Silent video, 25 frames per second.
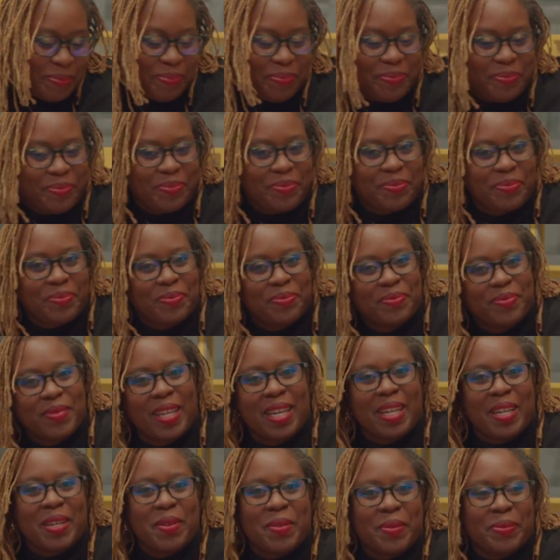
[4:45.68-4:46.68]
Got an
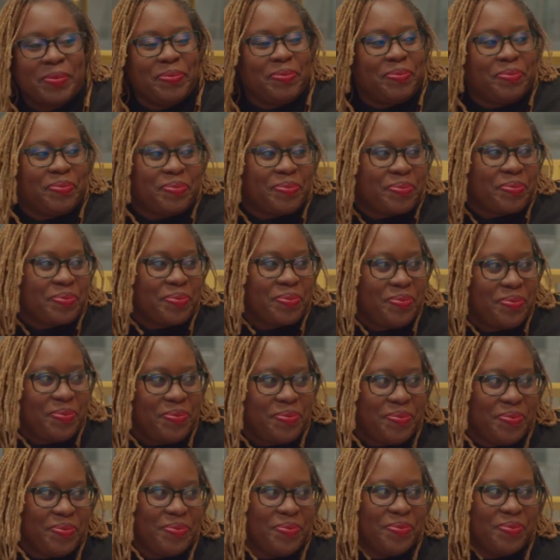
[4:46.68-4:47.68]
Aries and a Scorpio
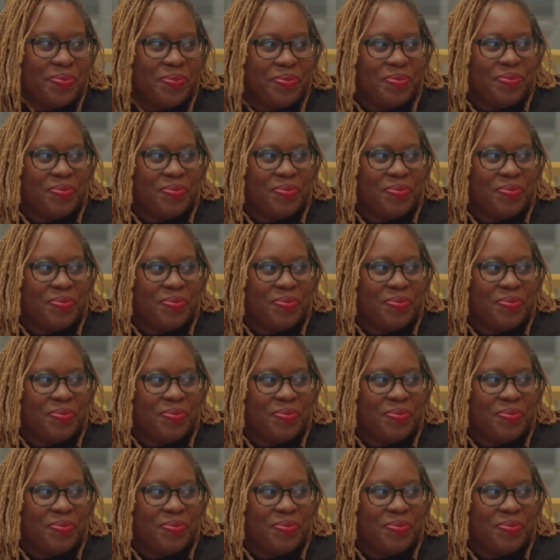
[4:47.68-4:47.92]
together.